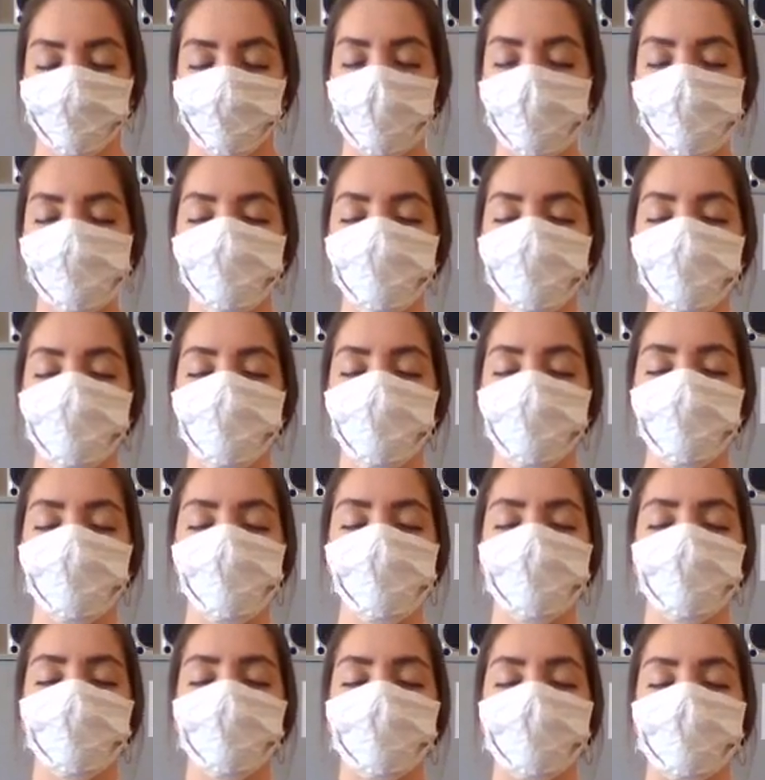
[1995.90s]
Watching
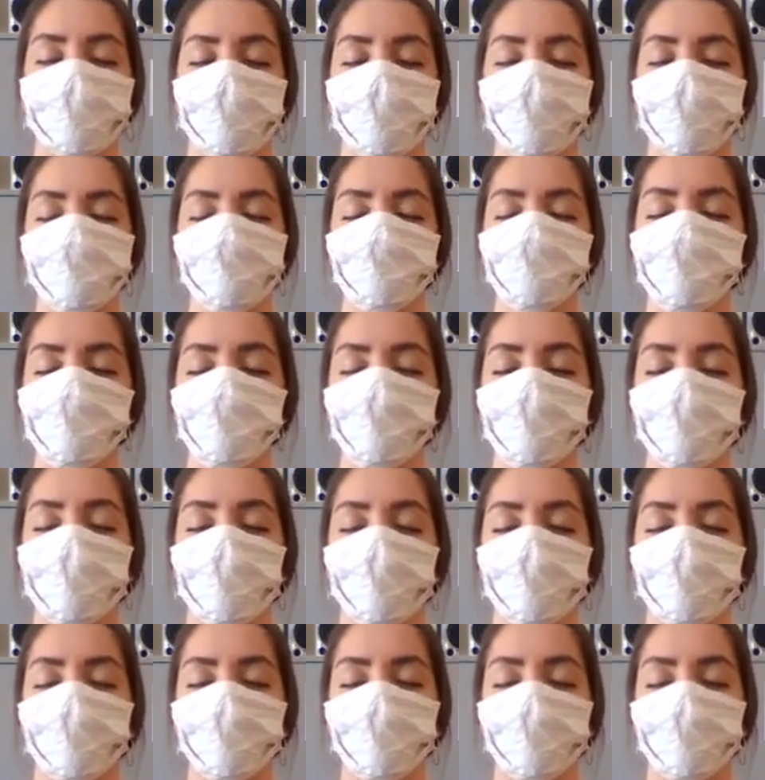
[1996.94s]
you as you
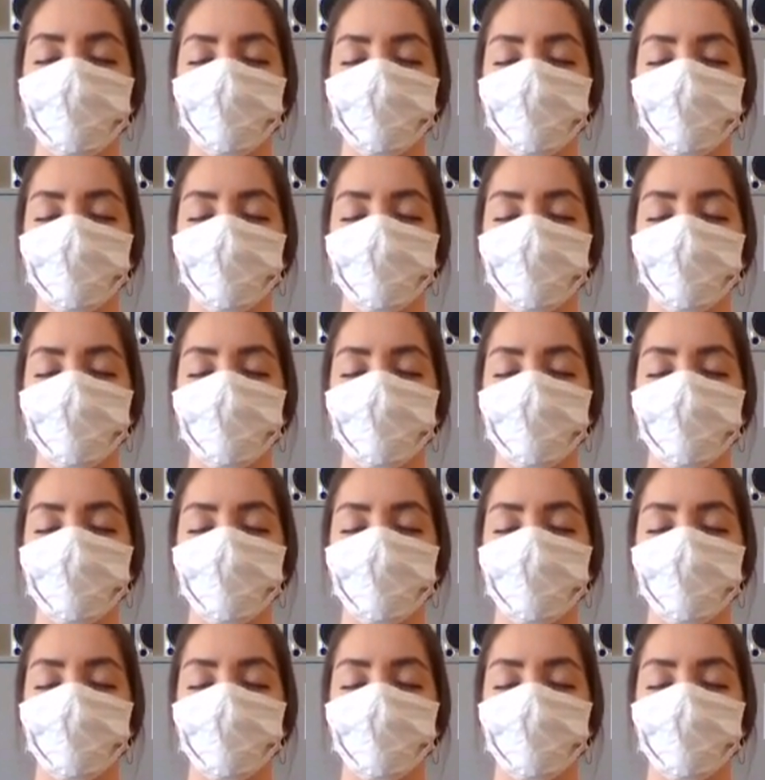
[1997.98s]
are